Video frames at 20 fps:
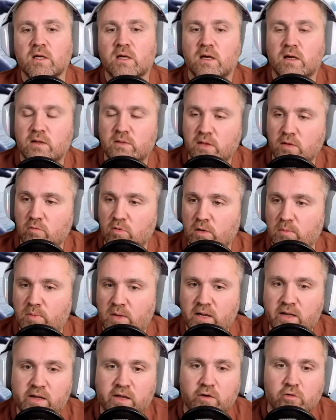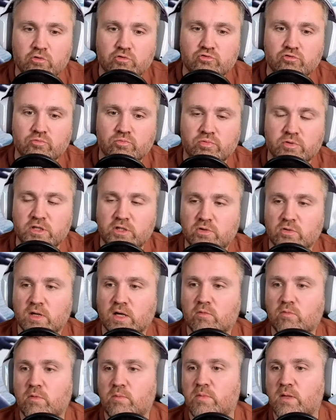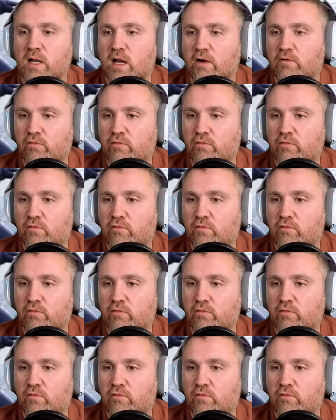And they will play like a troop ratio, like would be like